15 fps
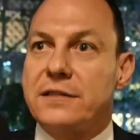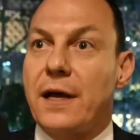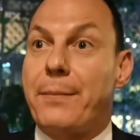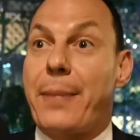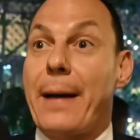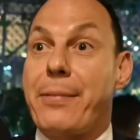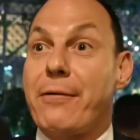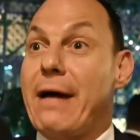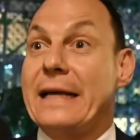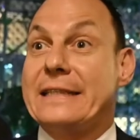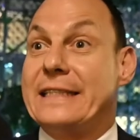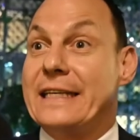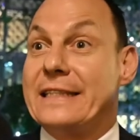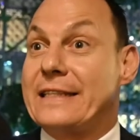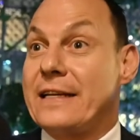So
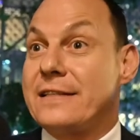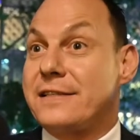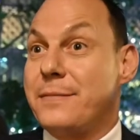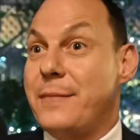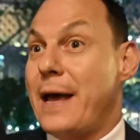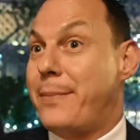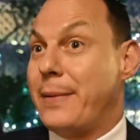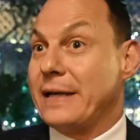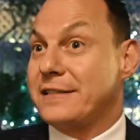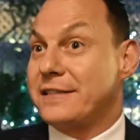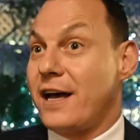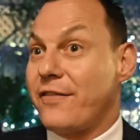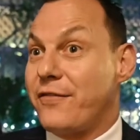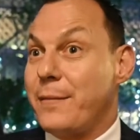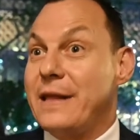Paparazzi has done some epic
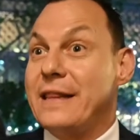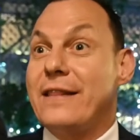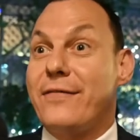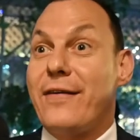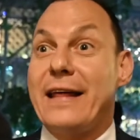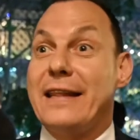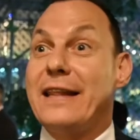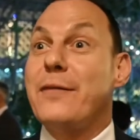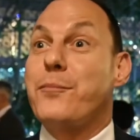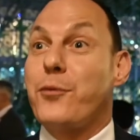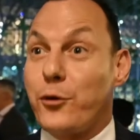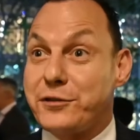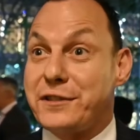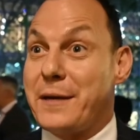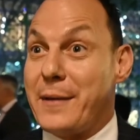stuff. I mean, the fact that they
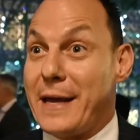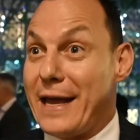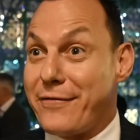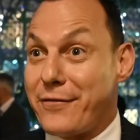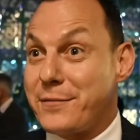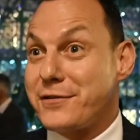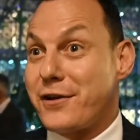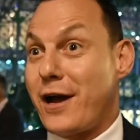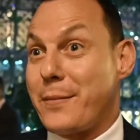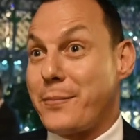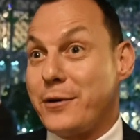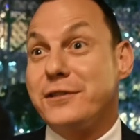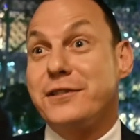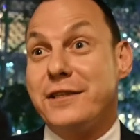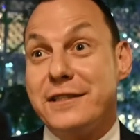brought him here from
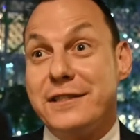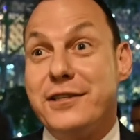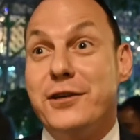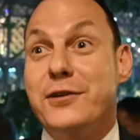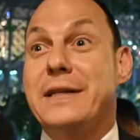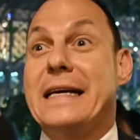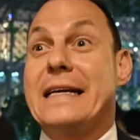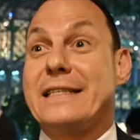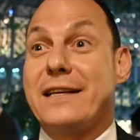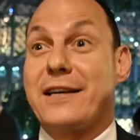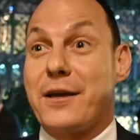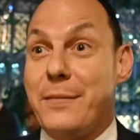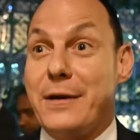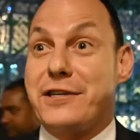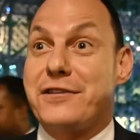Cyprus to do this
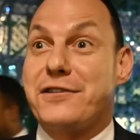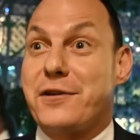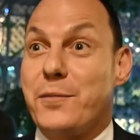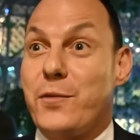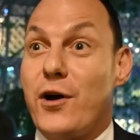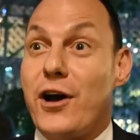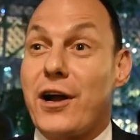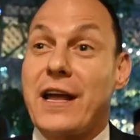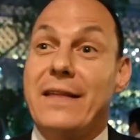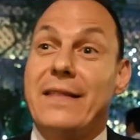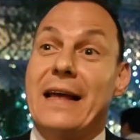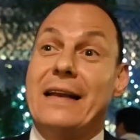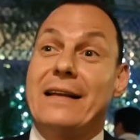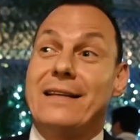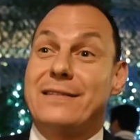and commission some work
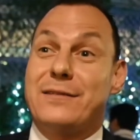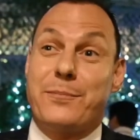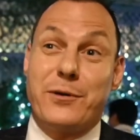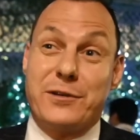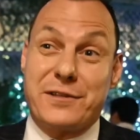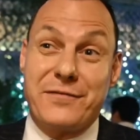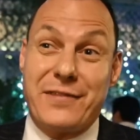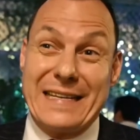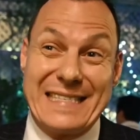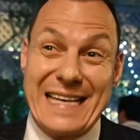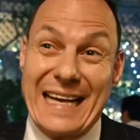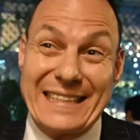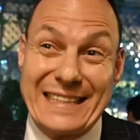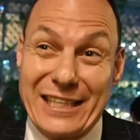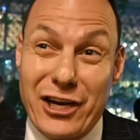and then to put some
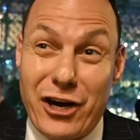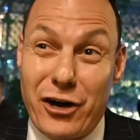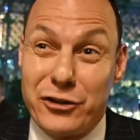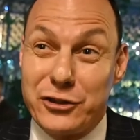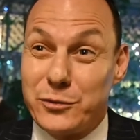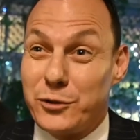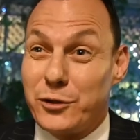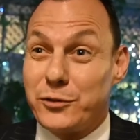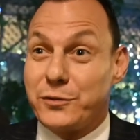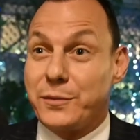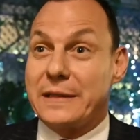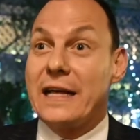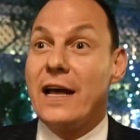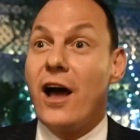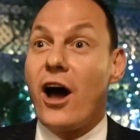fantastic art on the walls with